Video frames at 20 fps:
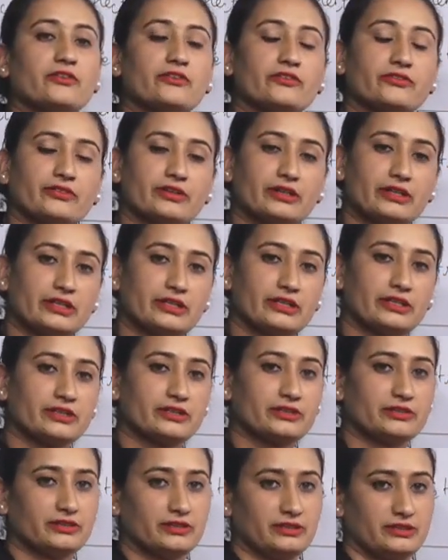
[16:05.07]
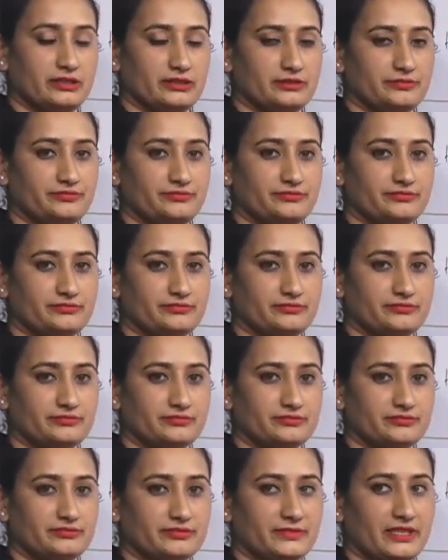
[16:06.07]
Very good.
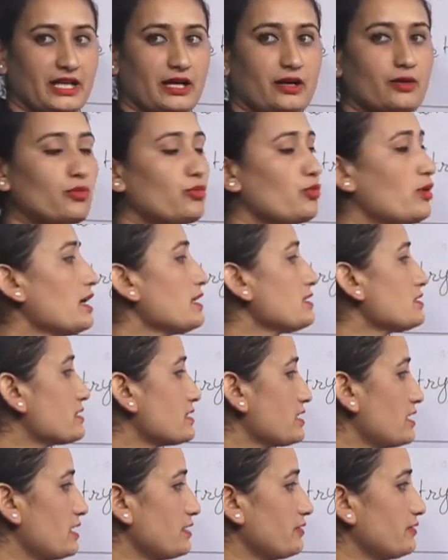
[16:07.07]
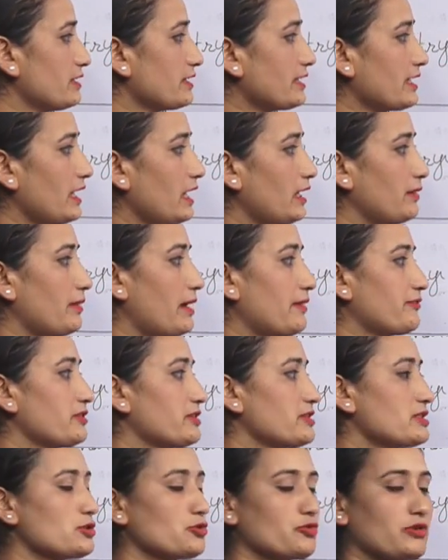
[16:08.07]
Now what turn will come
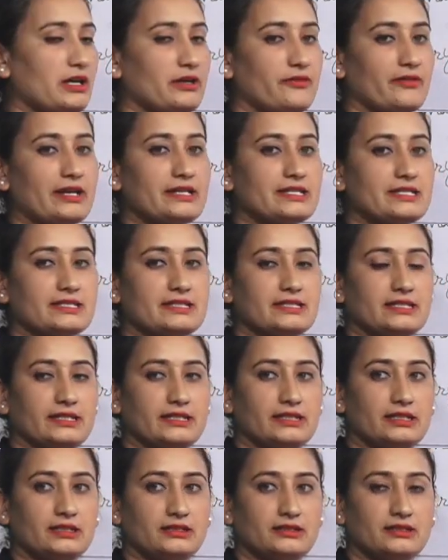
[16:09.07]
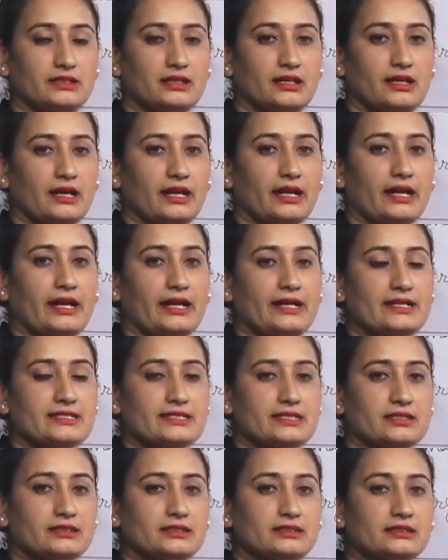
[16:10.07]
after square? What is there?
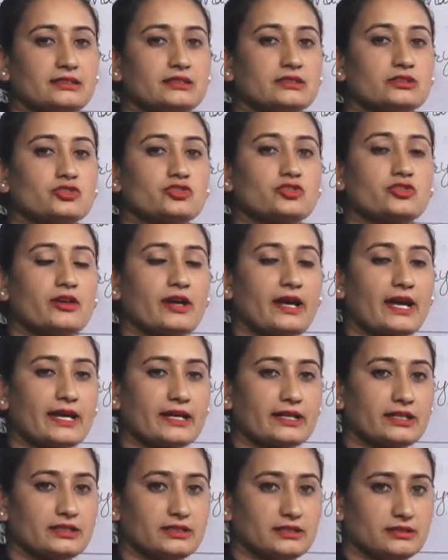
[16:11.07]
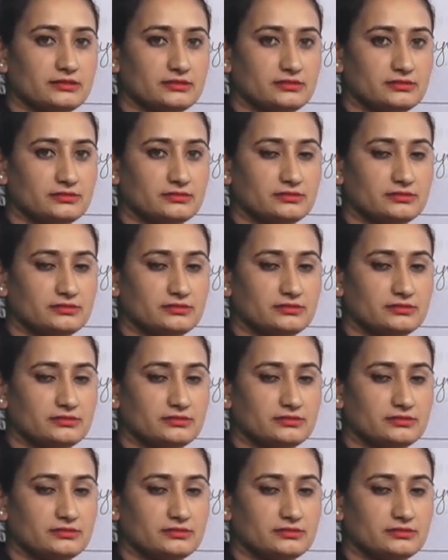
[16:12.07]
It's a triangle.